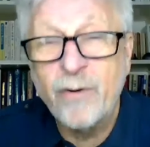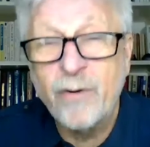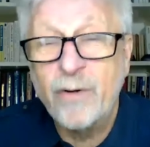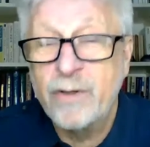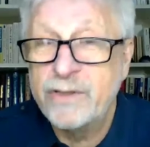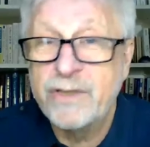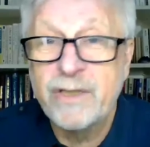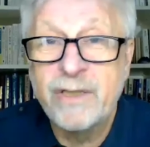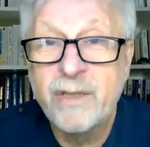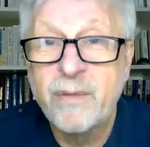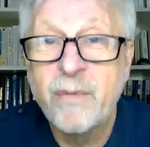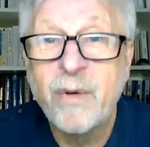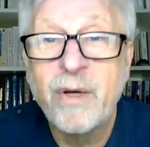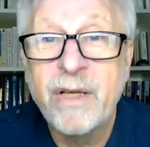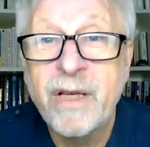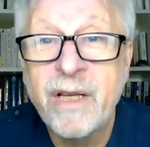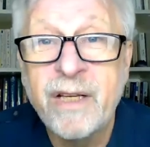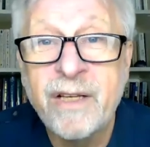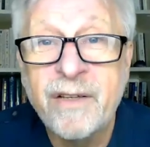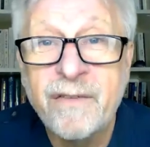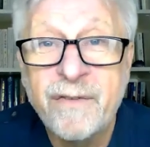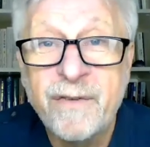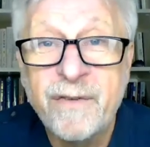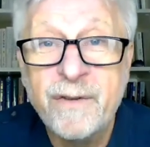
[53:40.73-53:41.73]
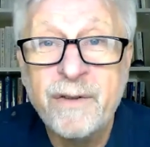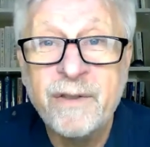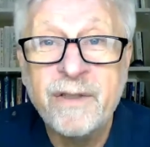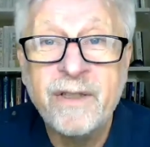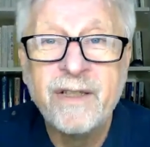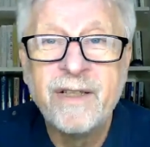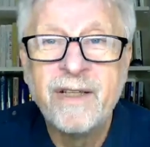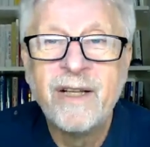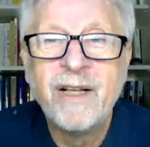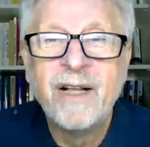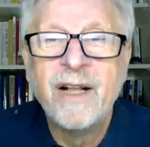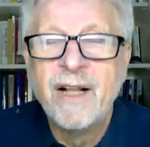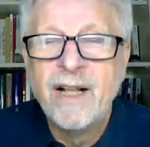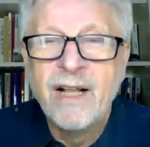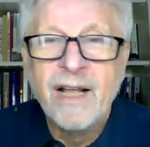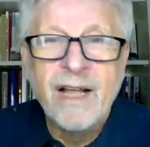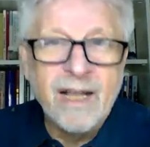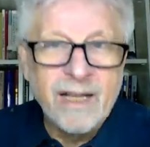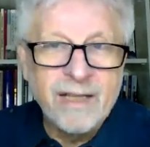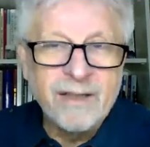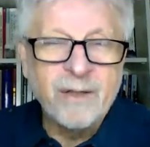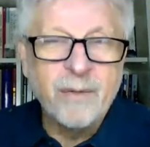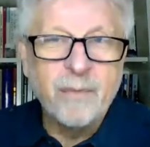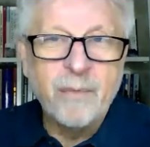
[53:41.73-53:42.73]
oh, just about any food,
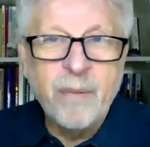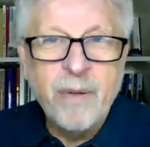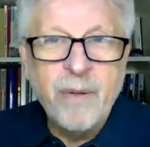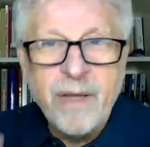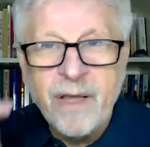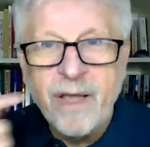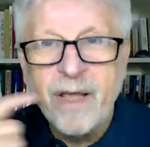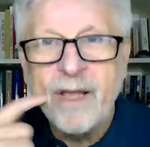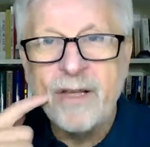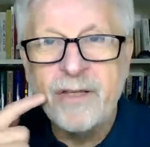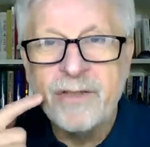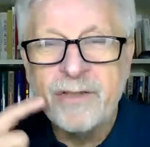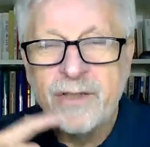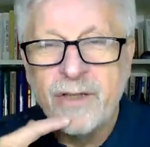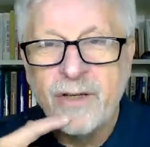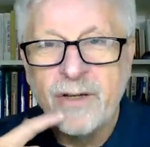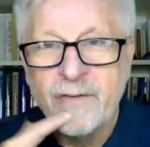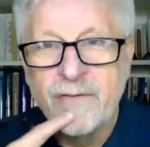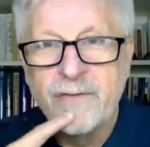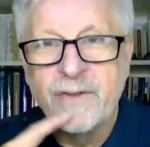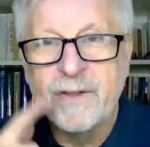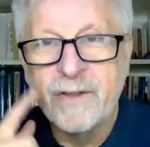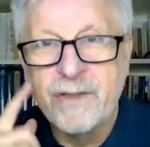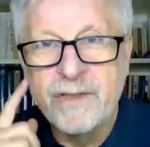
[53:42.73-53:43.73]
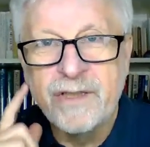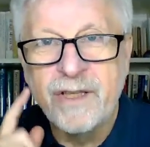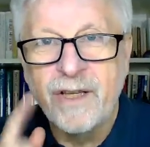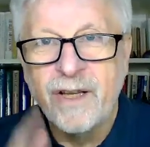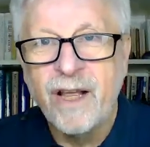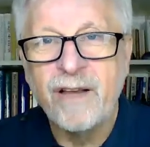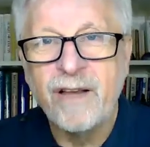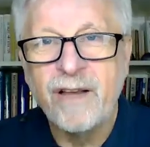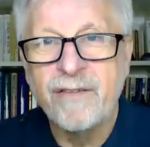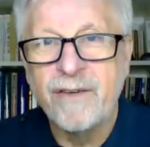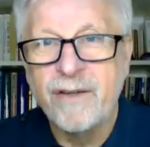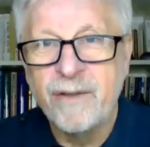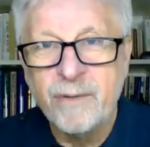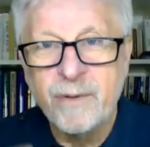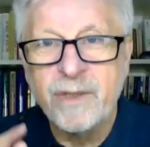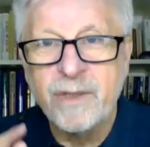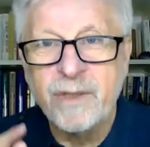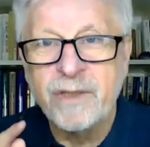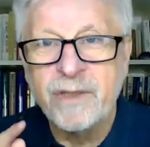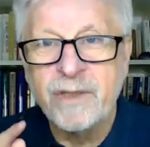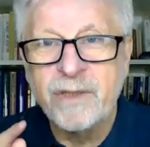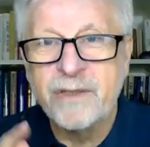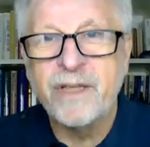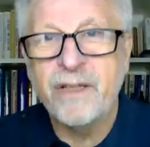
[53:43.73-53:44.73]
and the pH of your saliva
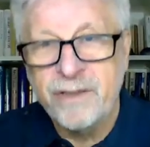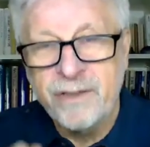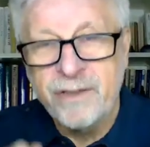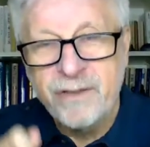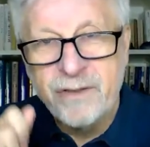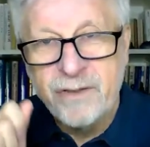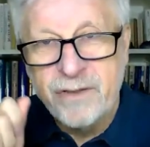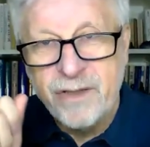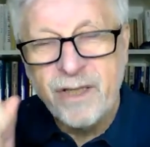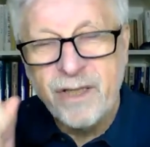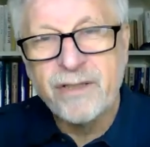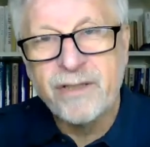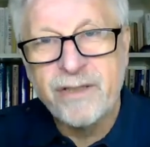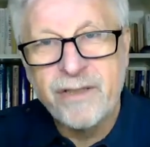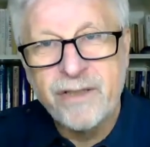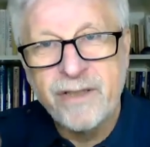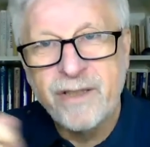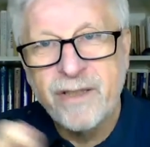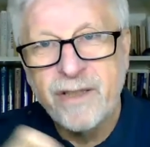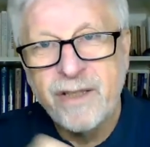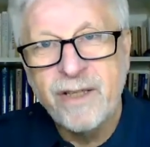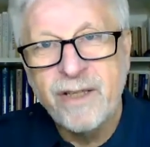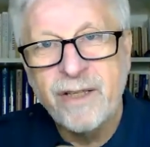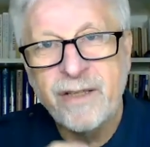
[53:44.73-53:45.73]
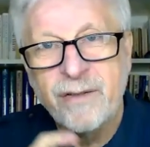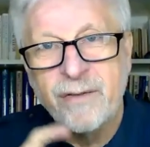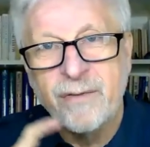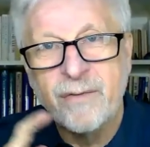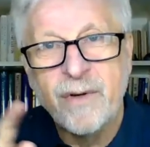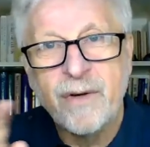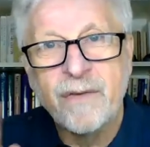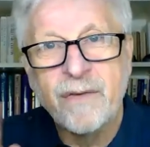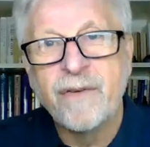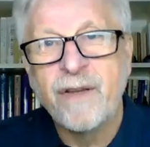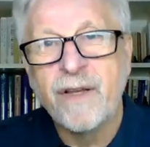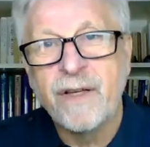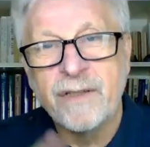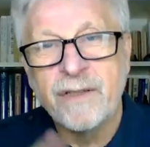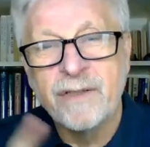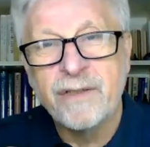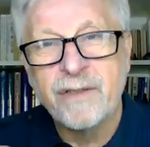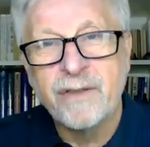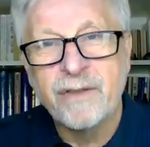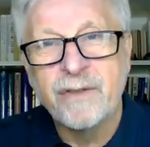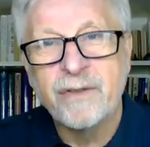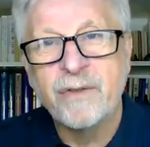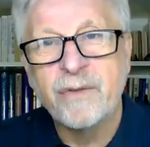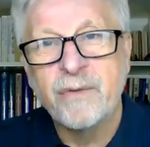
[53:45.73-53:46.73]
will change just in
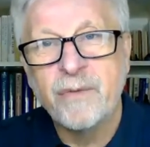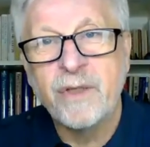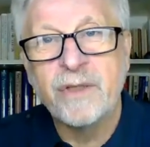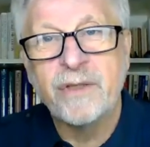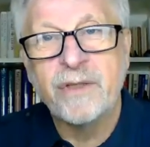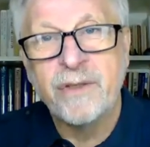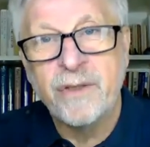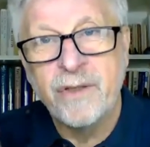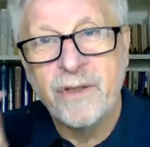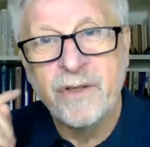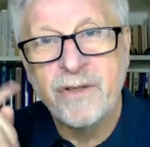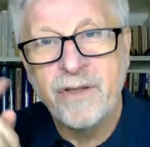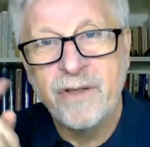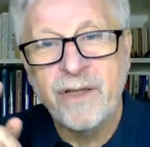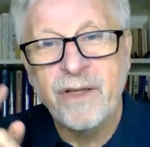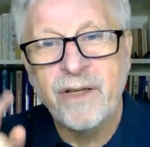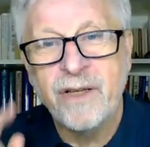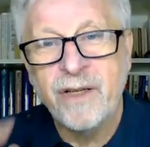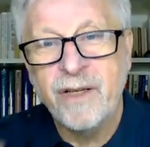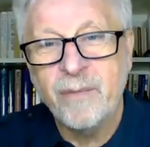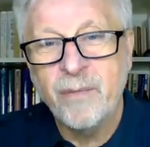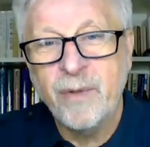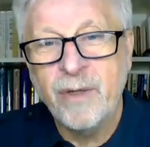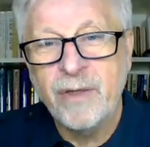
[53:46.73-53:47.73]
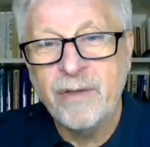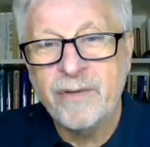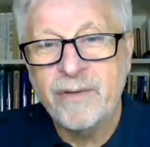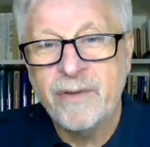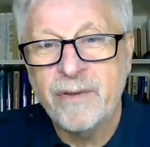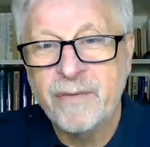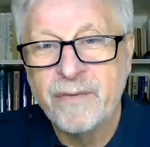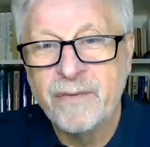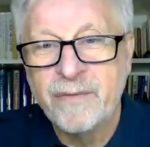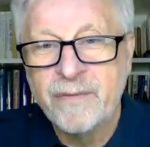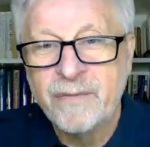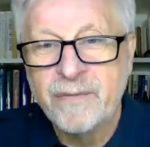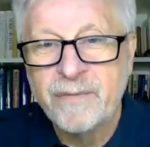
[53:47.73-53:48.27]
reflection to what you're thinking about.